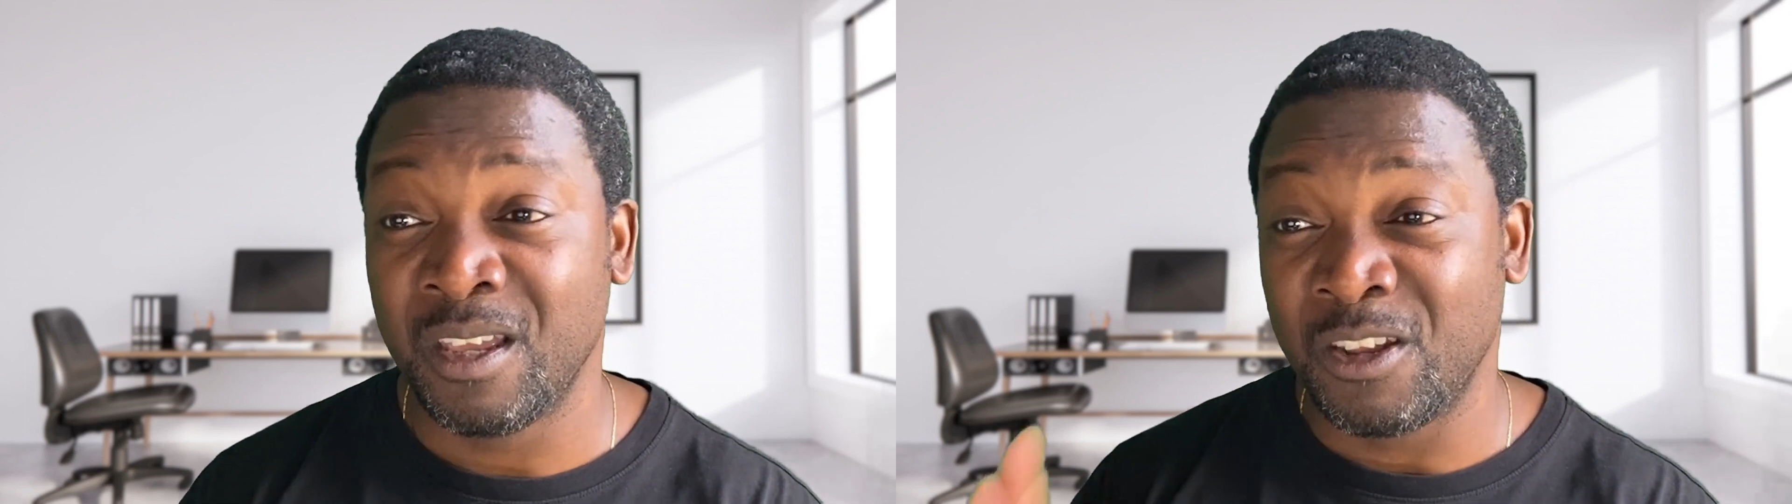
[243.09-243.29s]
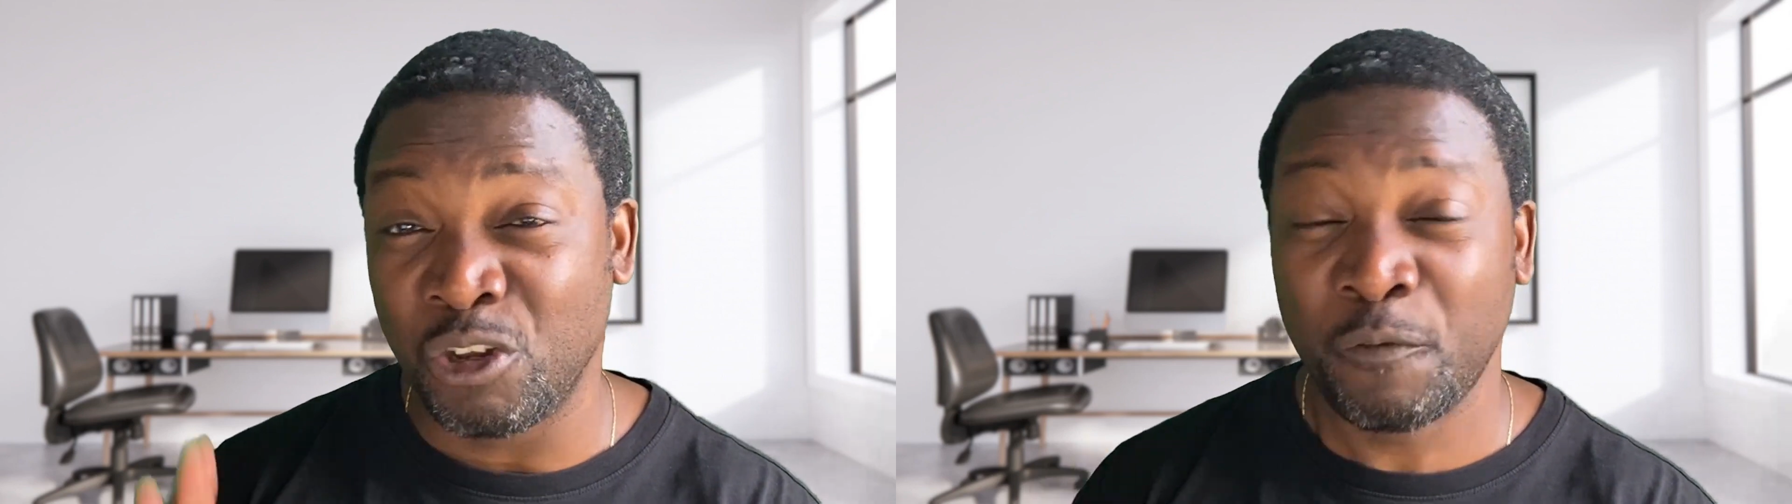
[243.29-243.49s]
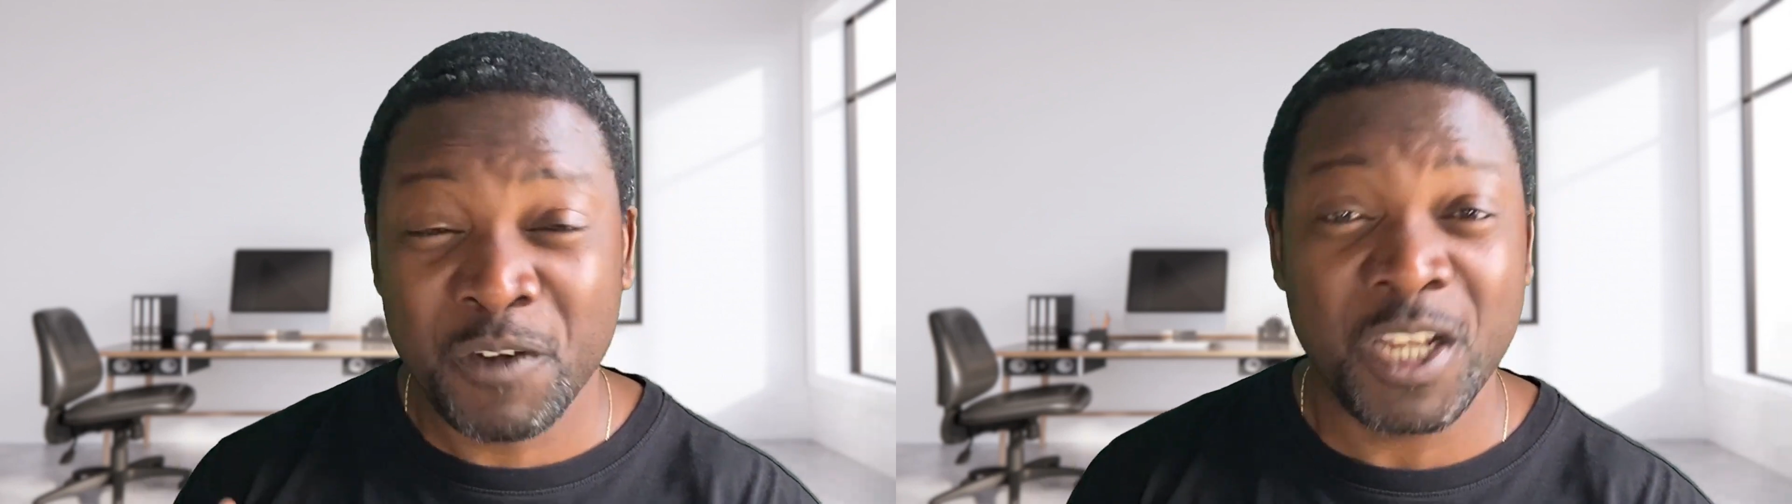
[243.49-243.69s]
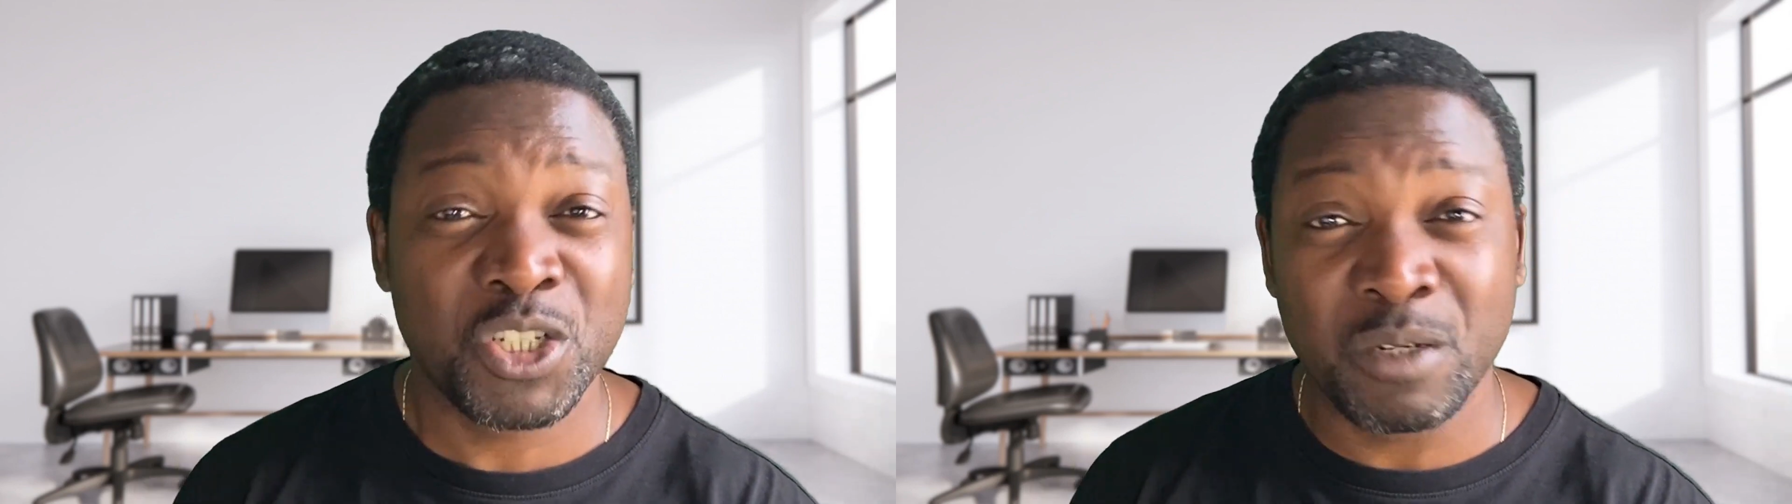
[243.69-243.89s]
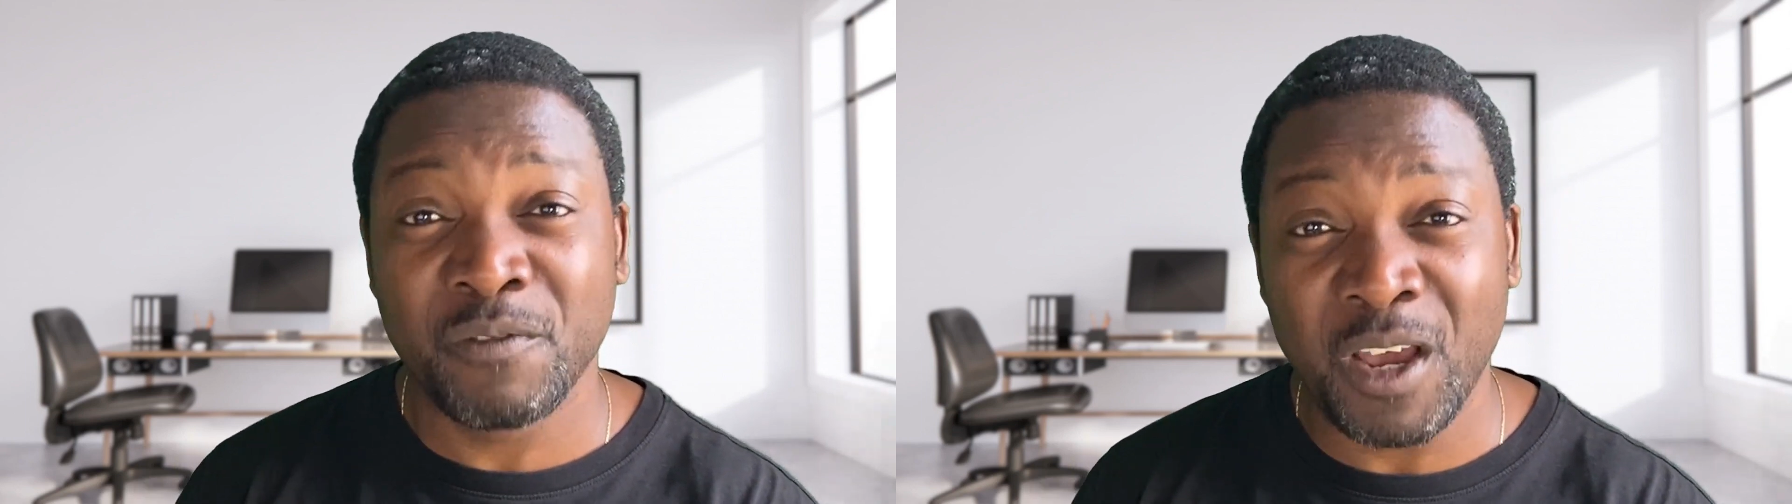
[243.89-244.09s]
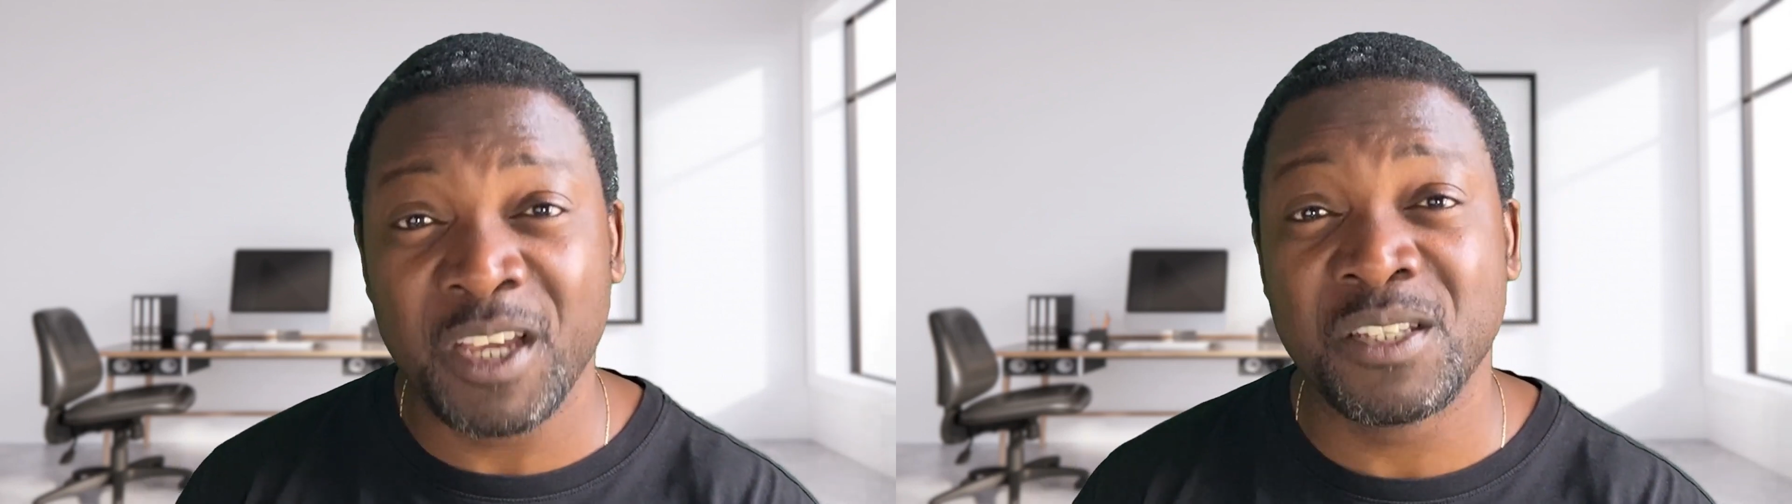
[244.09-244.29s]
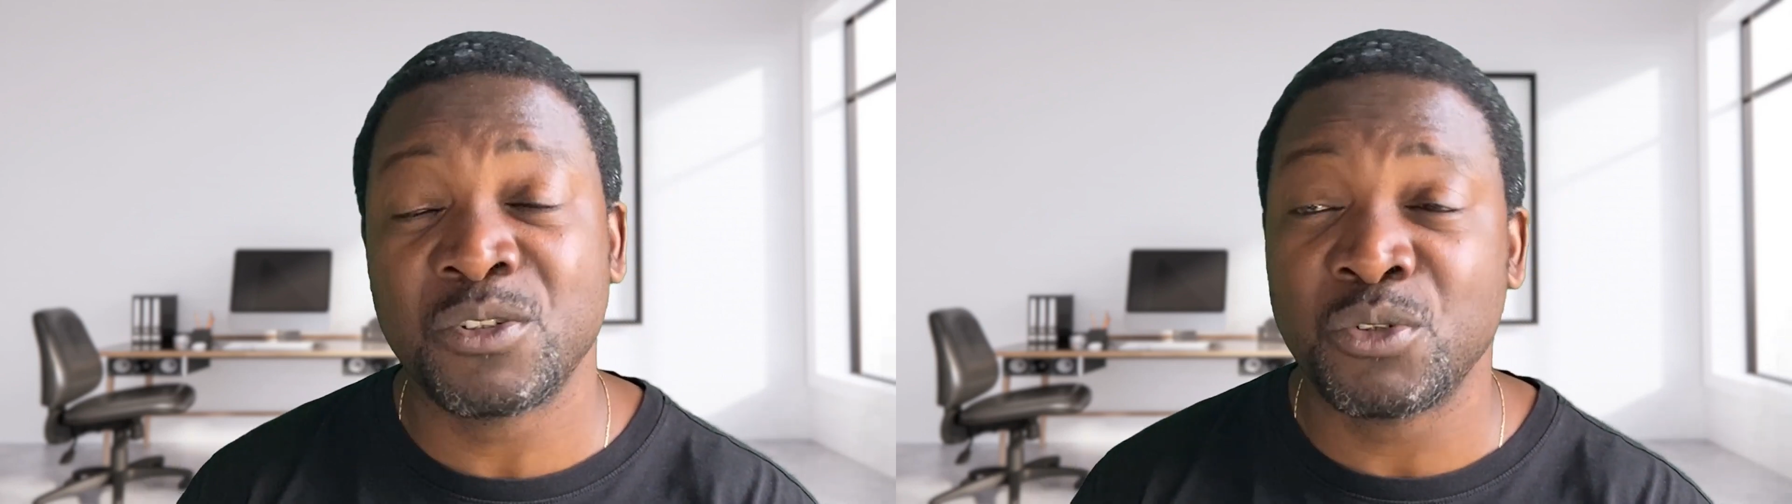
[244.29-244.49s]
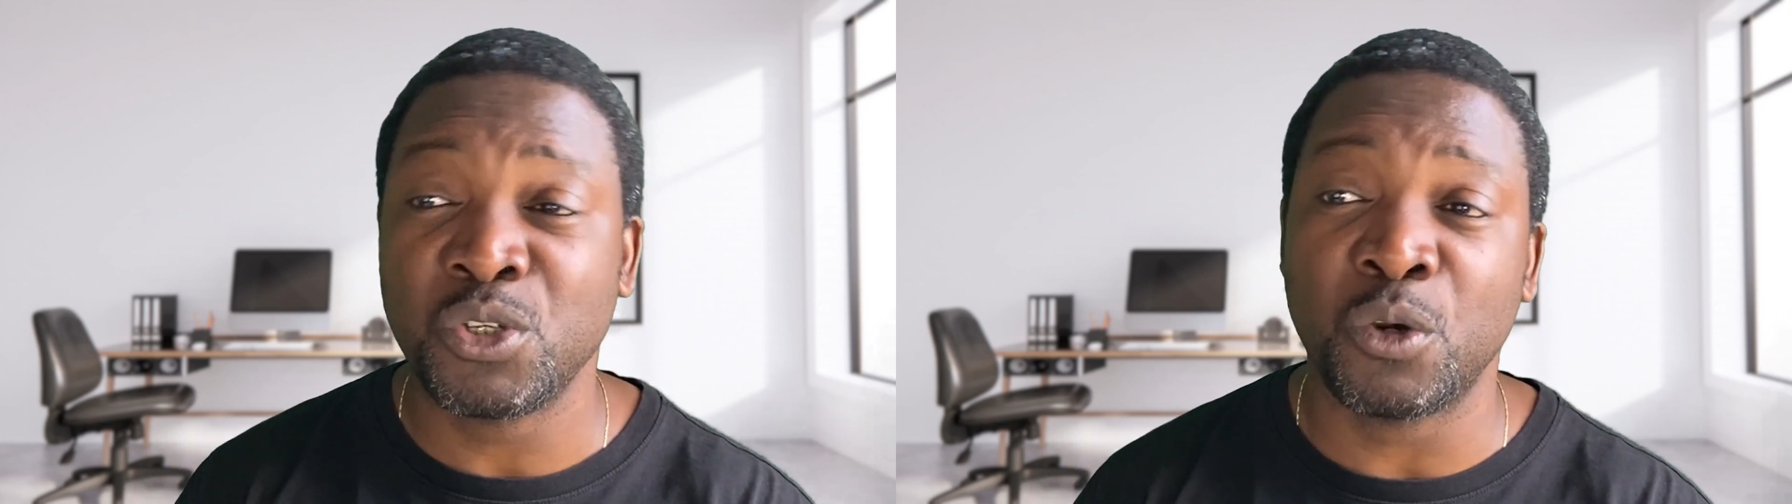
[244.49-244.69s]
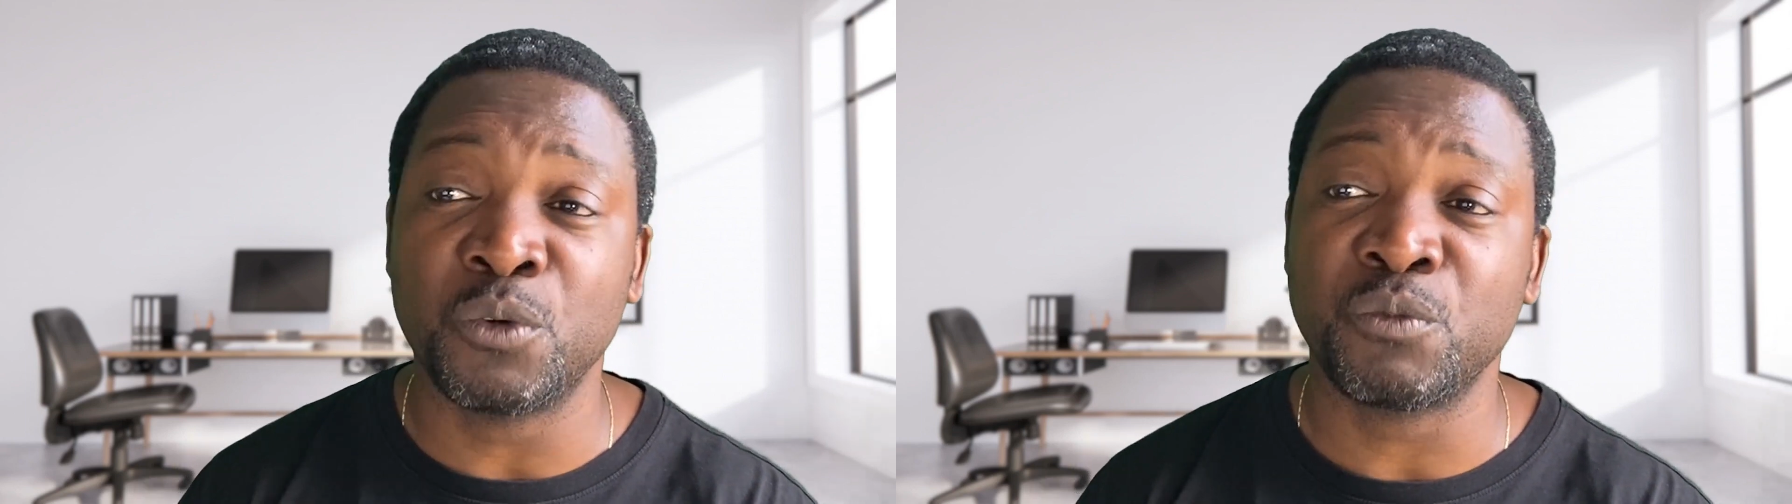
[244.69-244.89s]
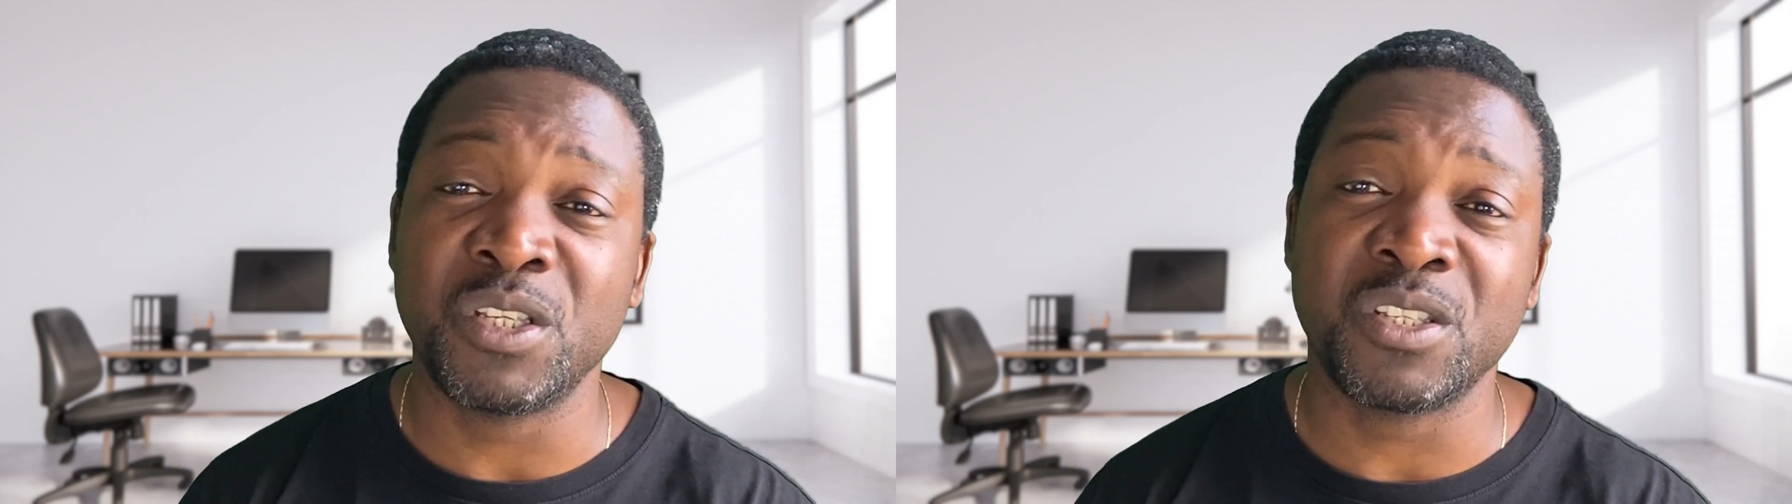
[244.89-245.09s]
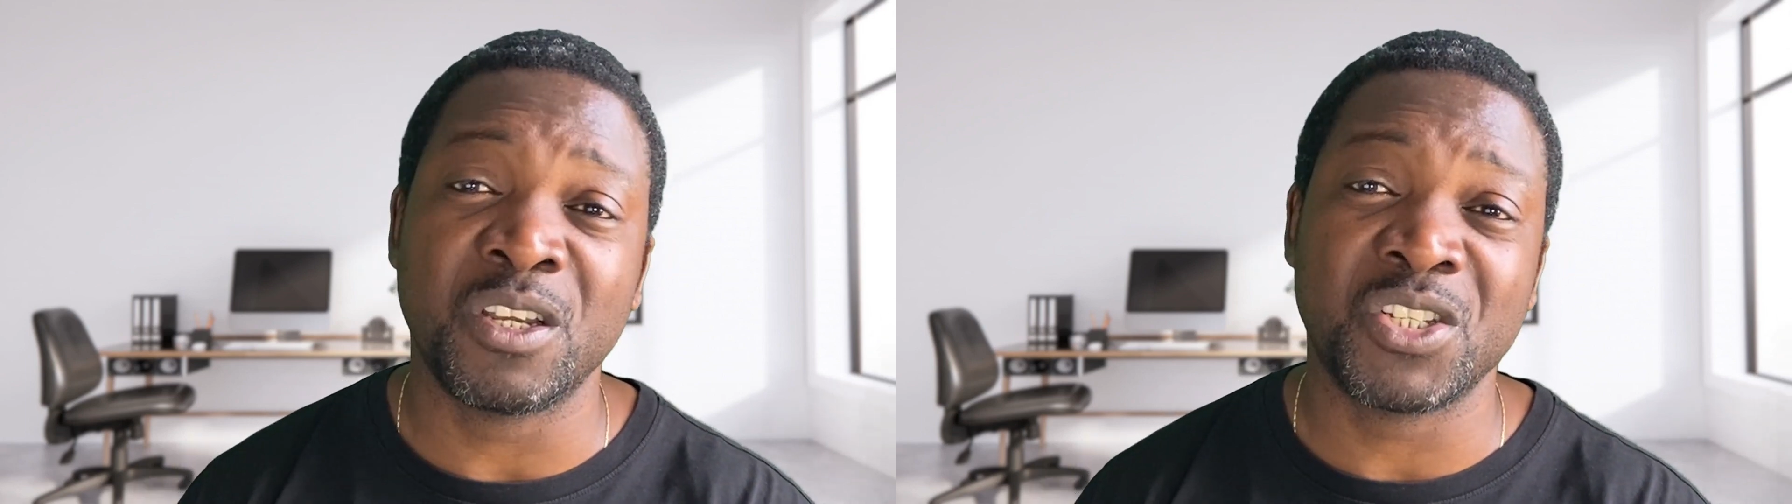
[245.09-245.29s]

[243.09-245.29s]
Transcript: Not financial advice, do your own research,